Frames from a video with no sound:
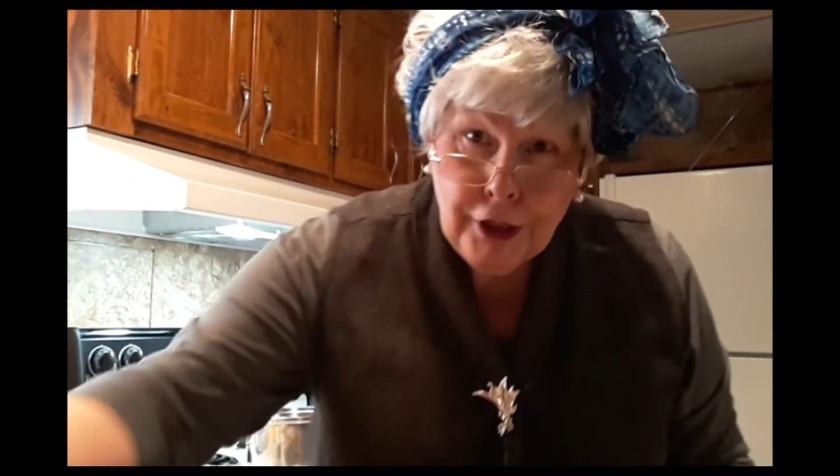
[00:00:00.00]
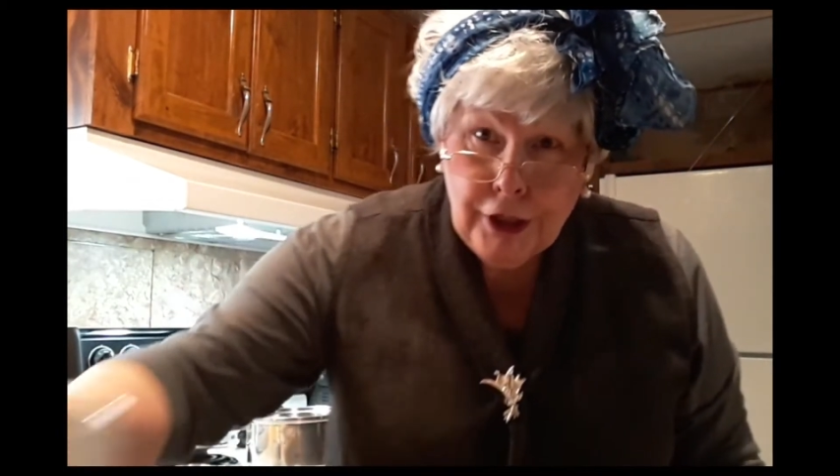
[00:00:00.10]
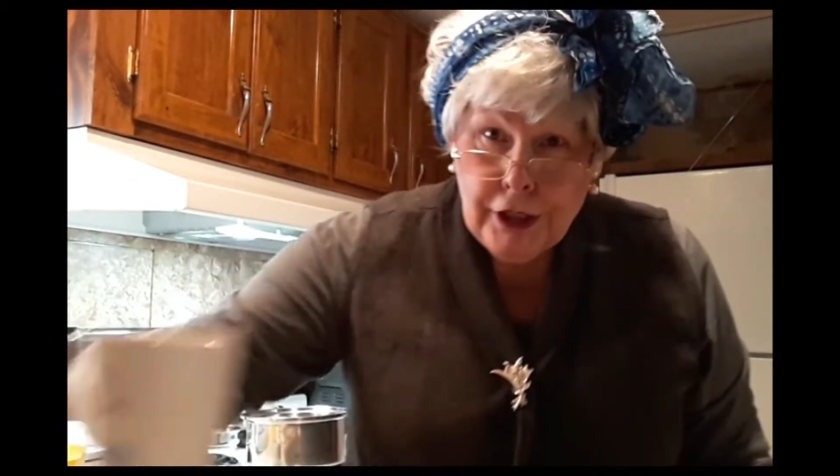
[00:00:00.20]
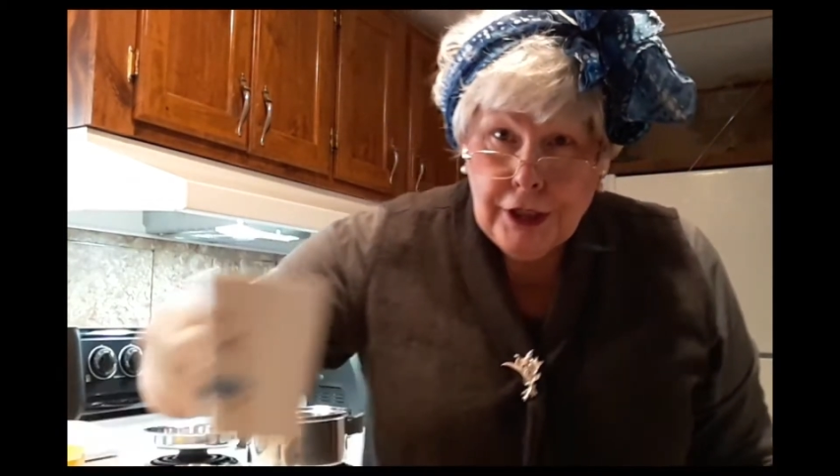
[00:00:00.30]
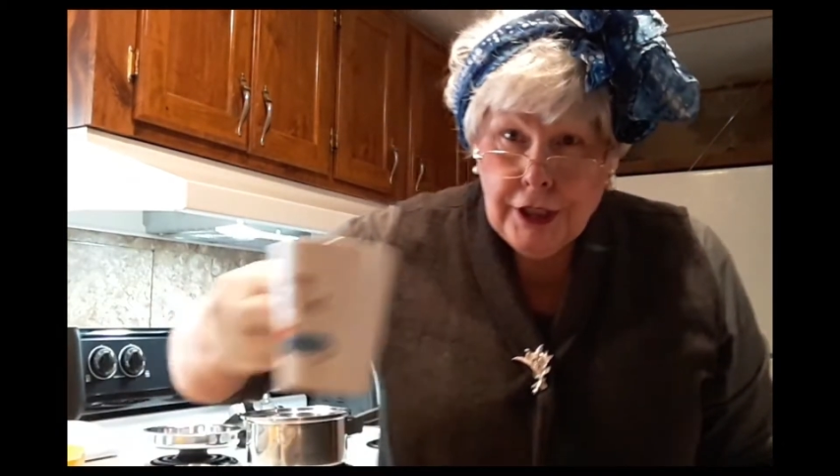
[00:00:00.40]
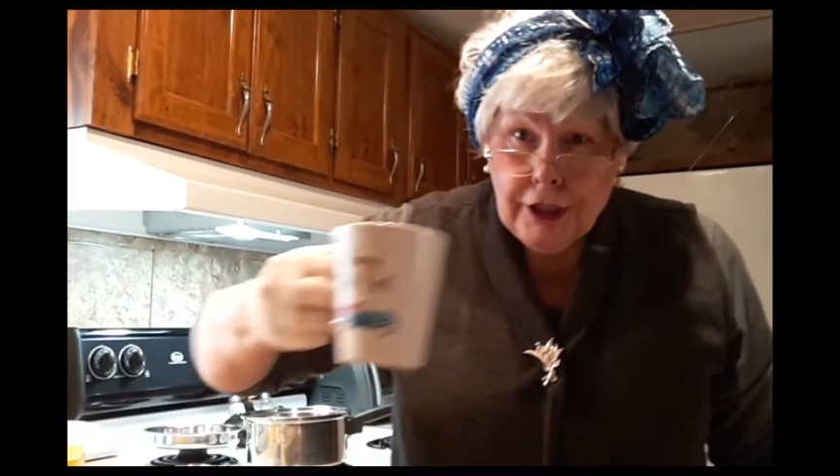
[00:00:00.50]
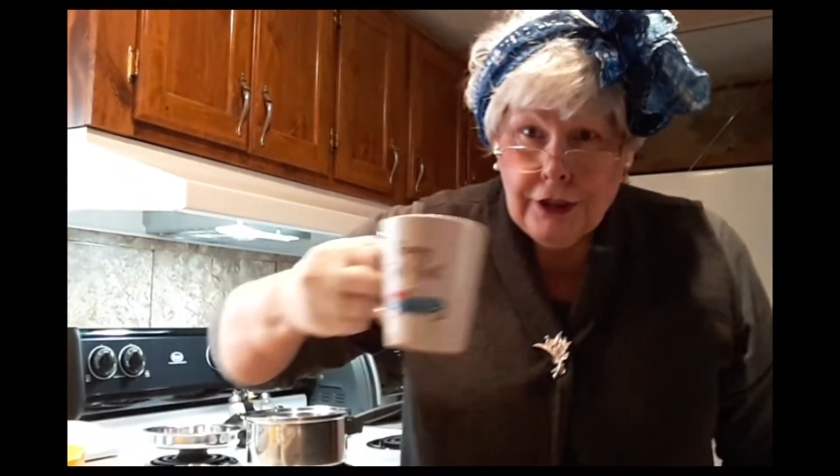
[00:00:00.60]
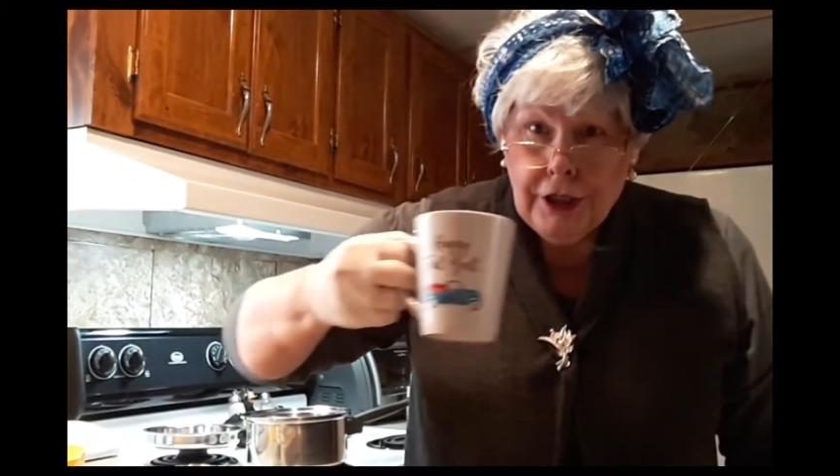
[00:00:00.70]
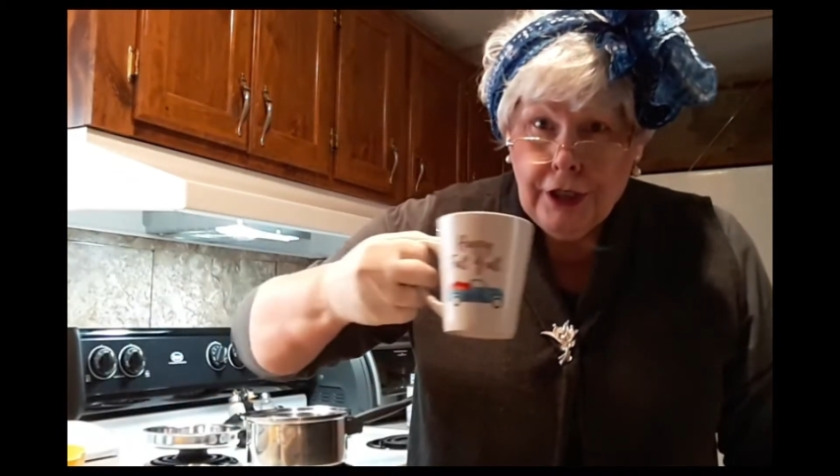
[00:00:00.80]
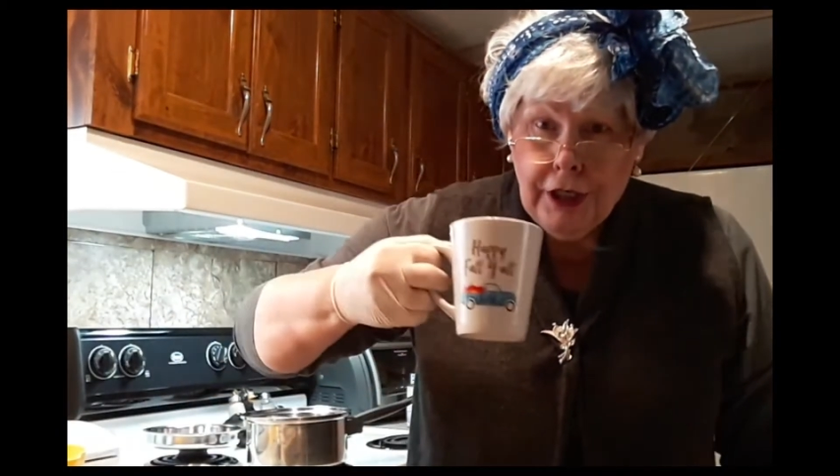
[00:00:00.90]
That's it.
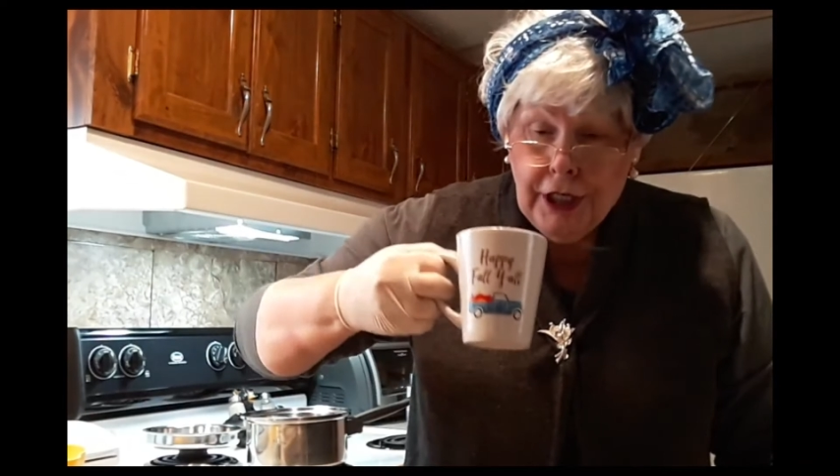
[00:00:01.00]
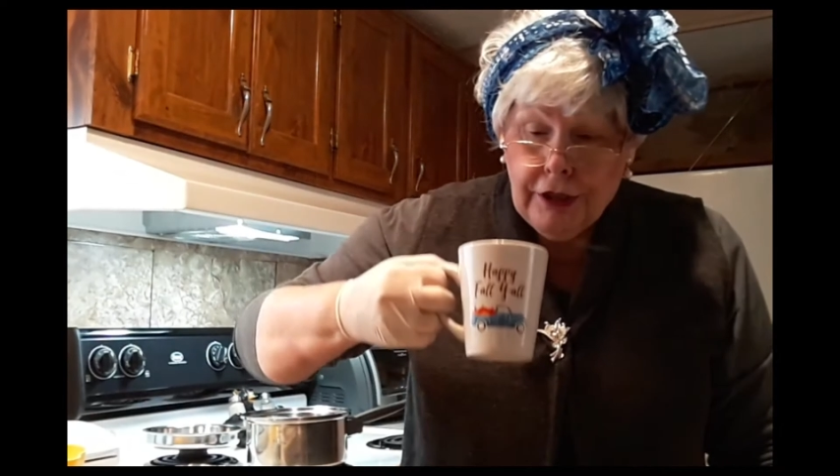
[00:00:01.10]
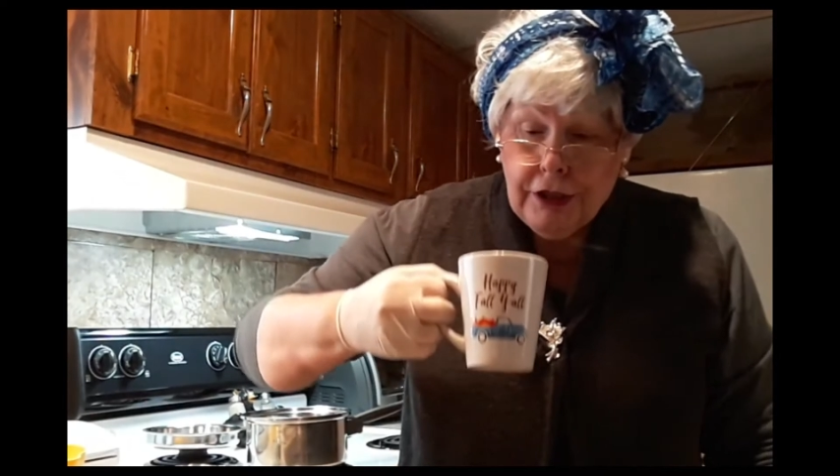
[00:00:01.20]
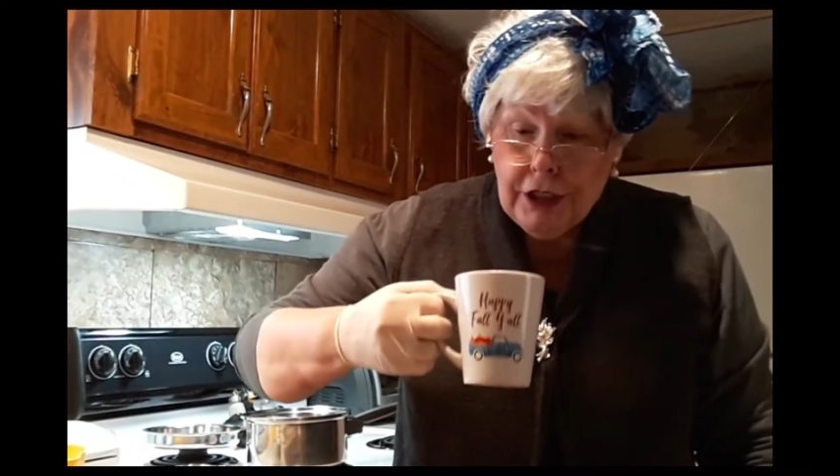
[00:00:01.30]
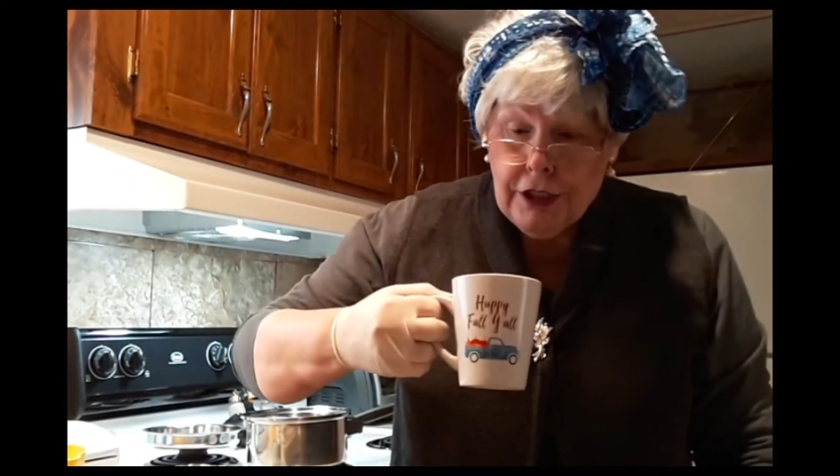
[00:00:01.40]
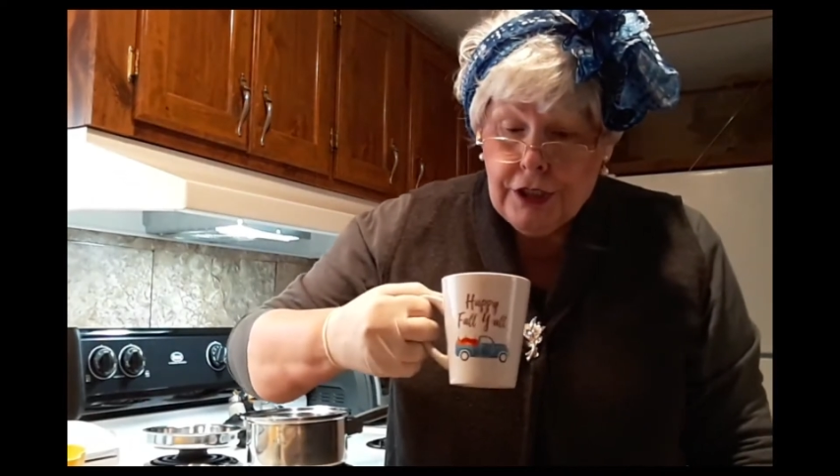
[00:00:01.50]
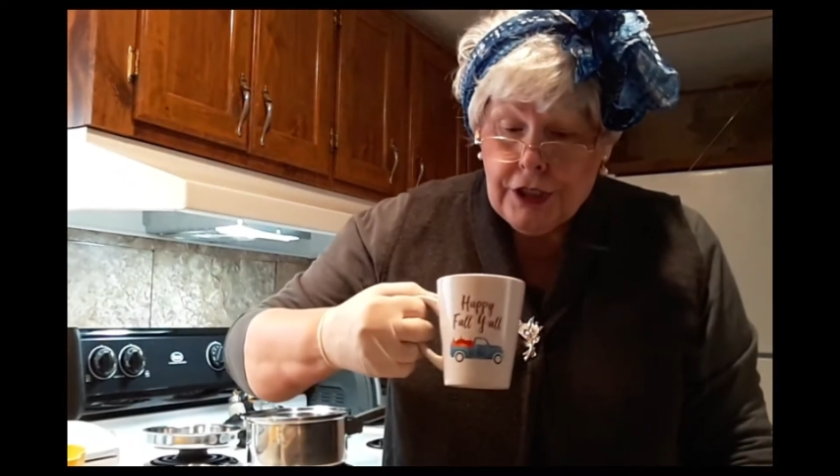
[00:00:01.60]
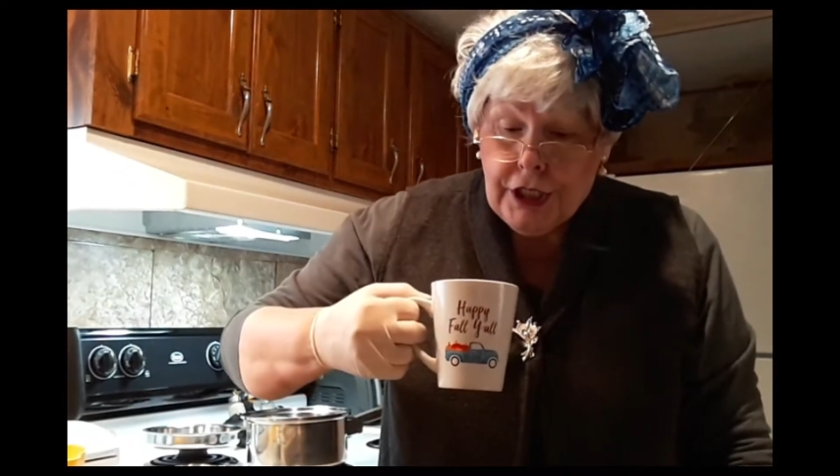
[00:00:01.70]
And this is a